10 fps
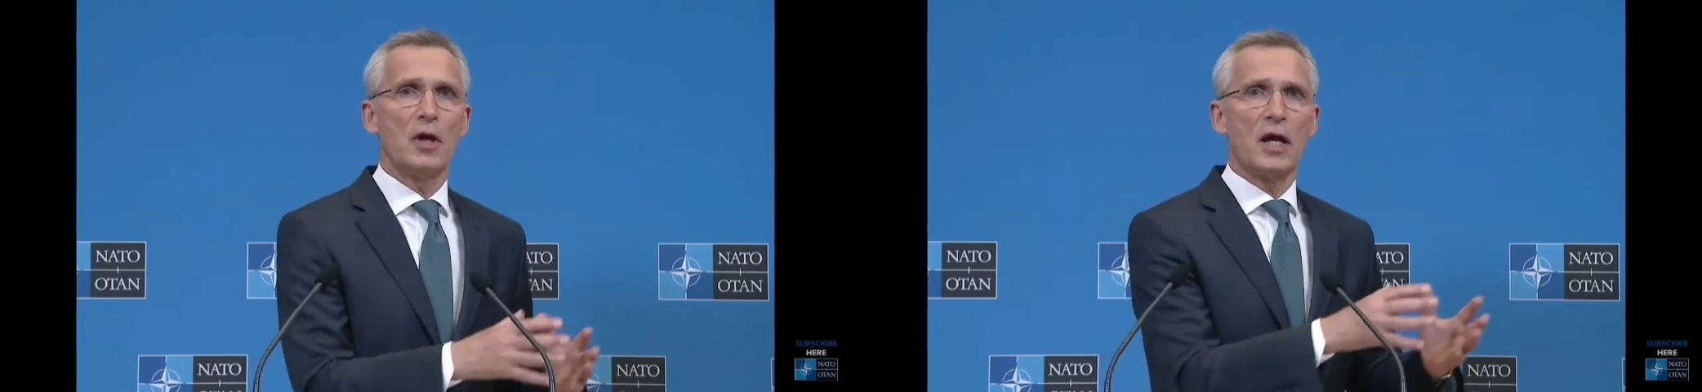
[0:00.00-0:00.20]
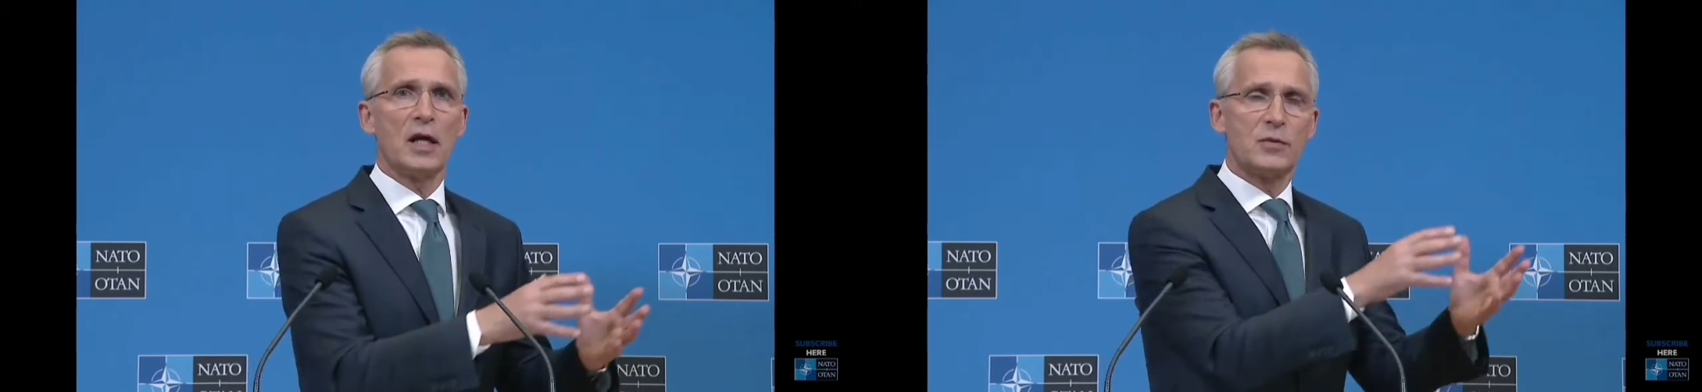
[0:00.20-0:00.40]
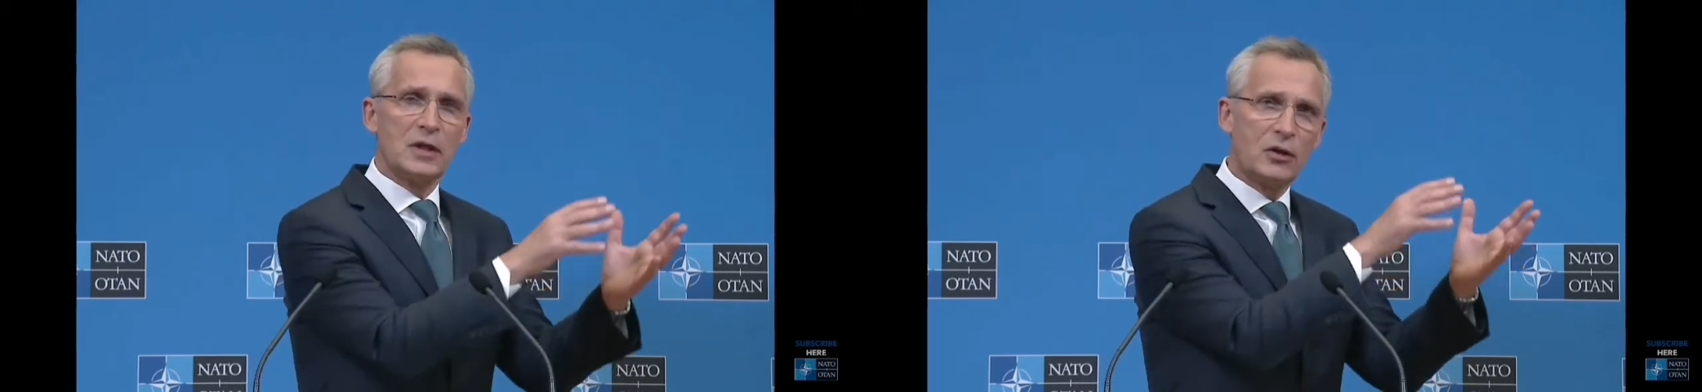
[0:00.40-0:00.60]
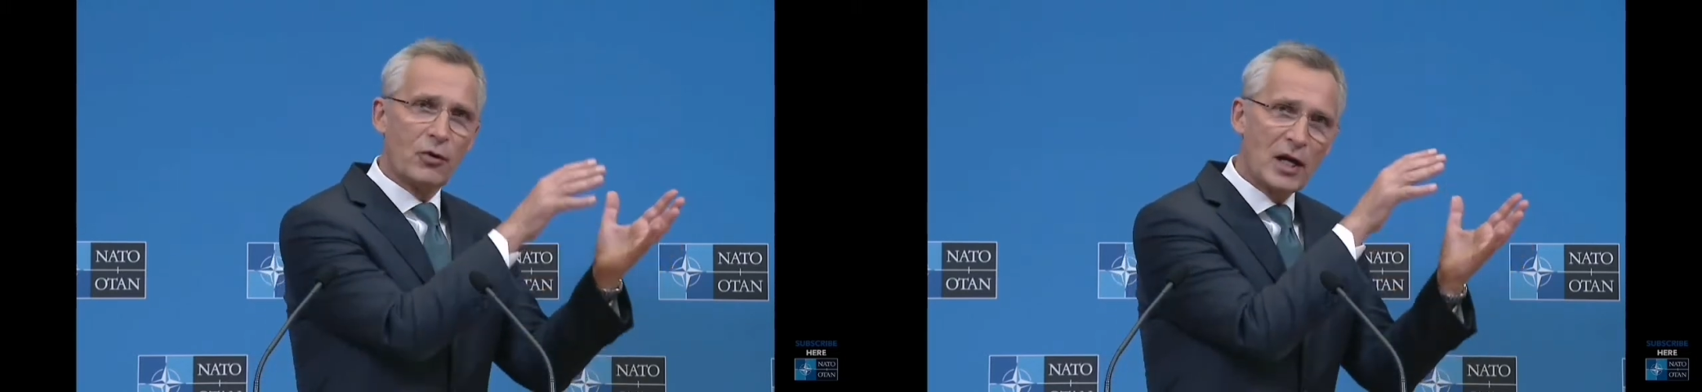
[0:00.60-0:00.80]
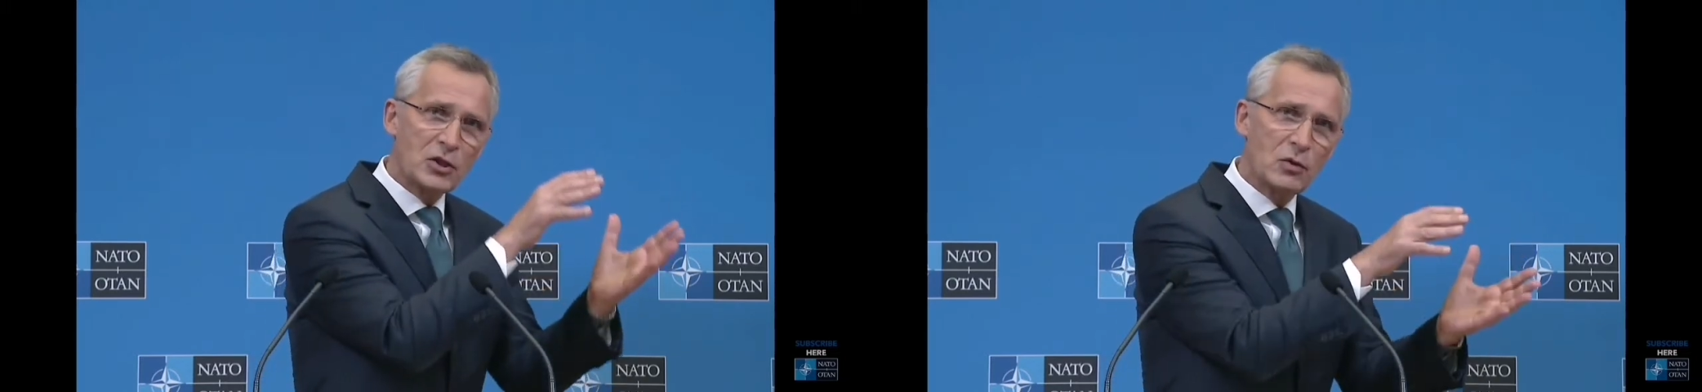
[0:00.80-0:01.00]
as we
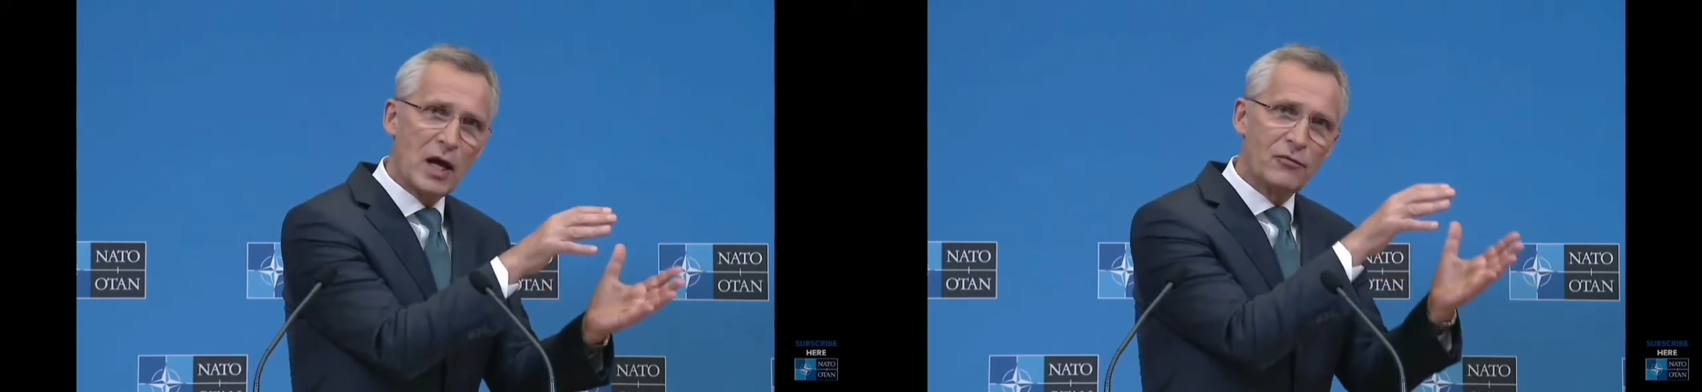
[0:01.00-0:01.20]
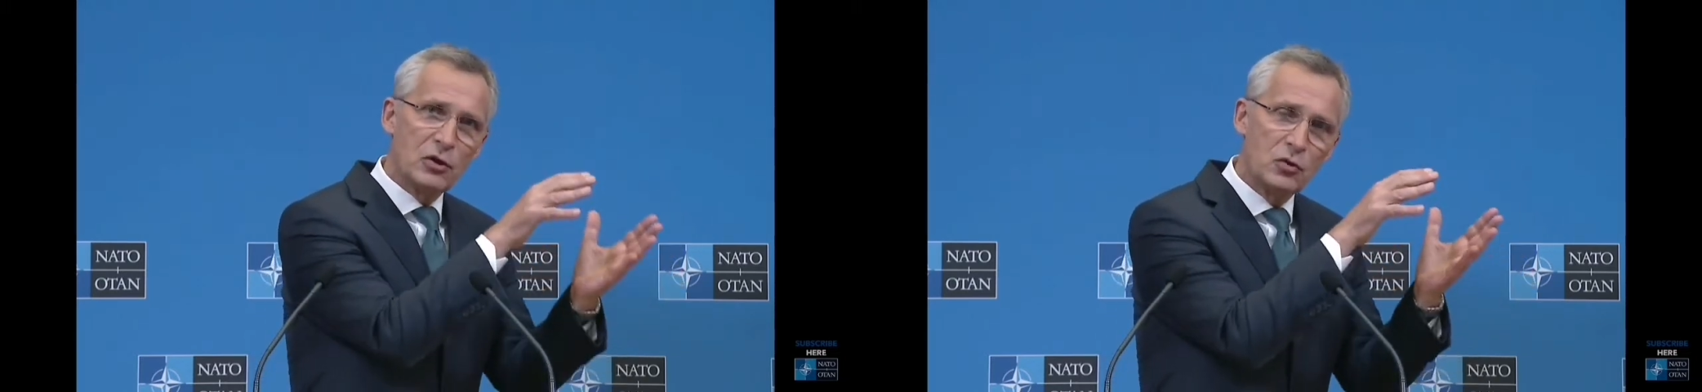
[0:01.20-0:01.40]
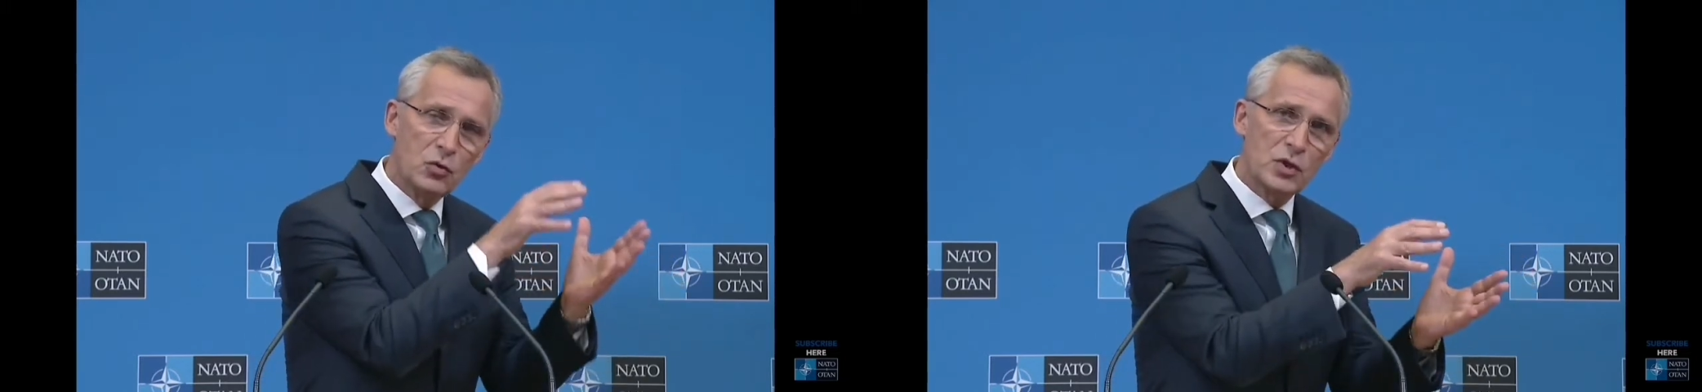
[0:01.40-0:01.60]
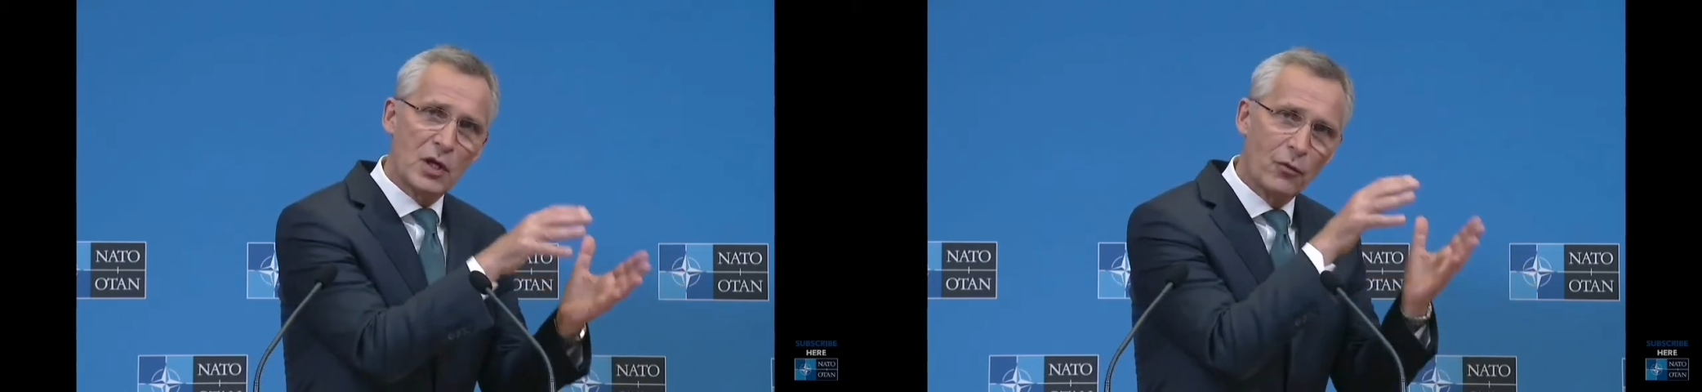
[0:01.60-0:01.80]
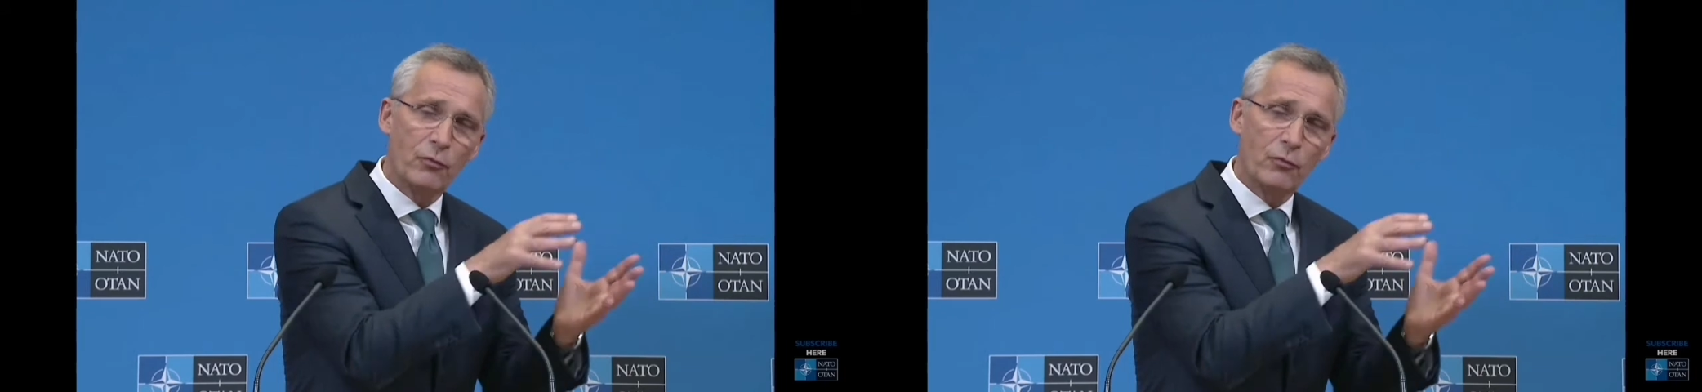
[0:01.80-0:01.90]
gradually have reduced our